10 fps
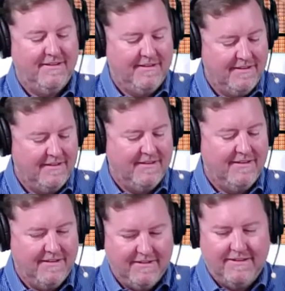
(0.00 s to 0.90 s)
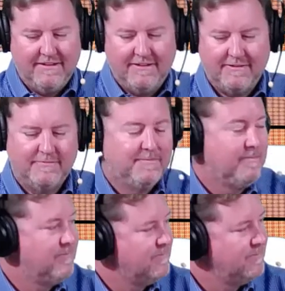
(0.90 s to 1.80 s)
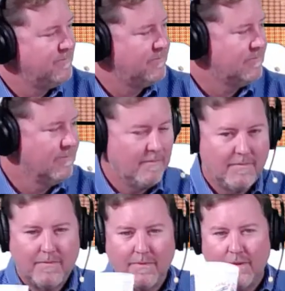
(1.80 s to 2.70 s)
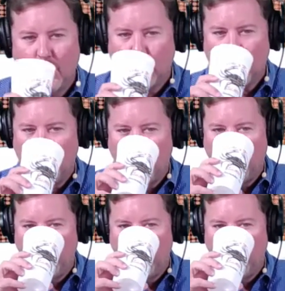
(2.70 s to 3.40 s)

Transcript: (silent)